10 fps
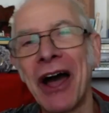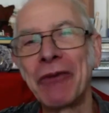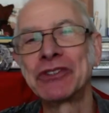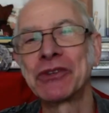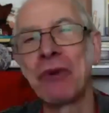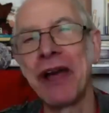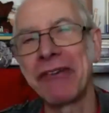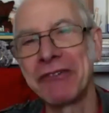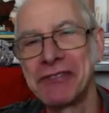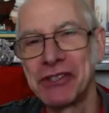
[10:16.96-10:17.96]
was
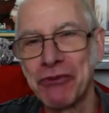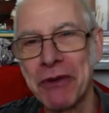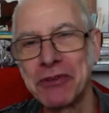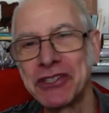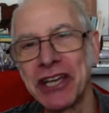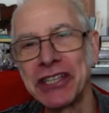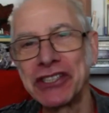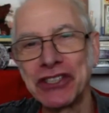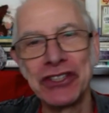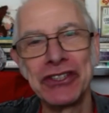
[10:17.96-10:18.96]
aware of his
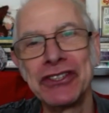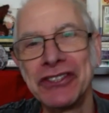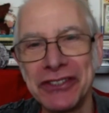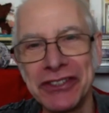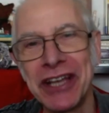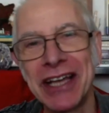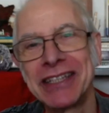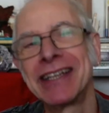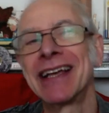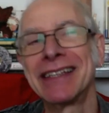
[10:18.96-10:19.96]
reputation
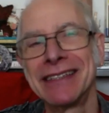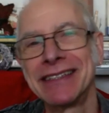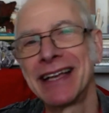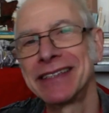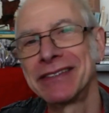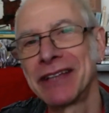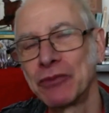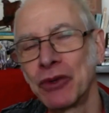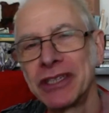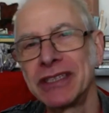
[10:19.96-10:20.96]
and
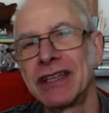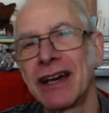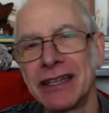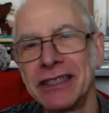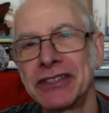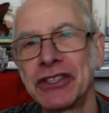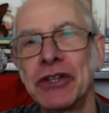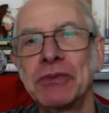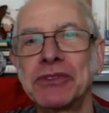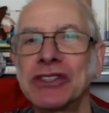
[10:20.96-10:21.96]
what he'd done in
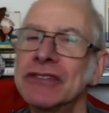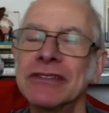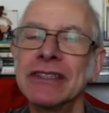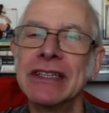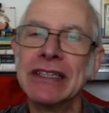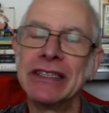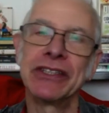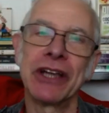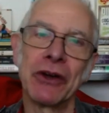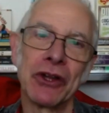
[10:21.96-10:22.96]
terms of, you
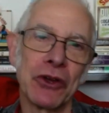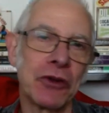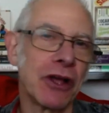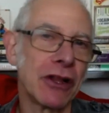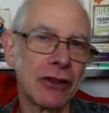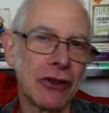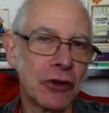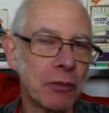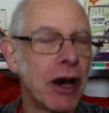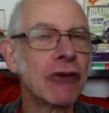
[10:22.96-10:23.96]
know, a lot
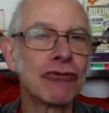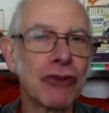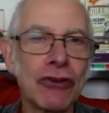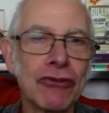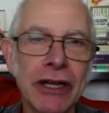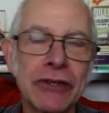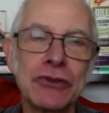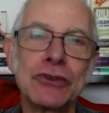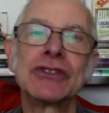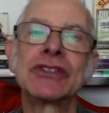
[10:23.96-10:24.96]
of punk rock
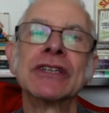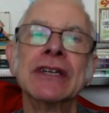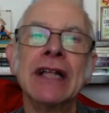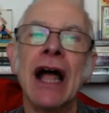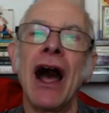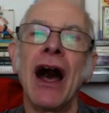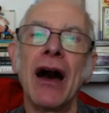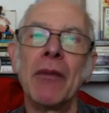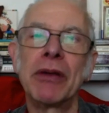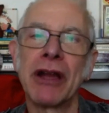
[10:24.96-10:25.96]
records,
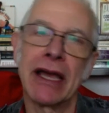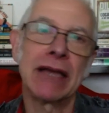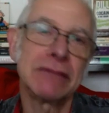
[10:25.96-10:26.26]
but